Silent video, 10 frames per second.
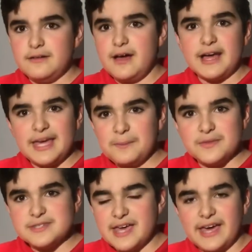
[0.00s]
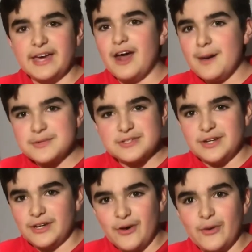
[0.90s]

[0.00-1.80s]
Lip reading: I keep on saying it. I'm just going to go.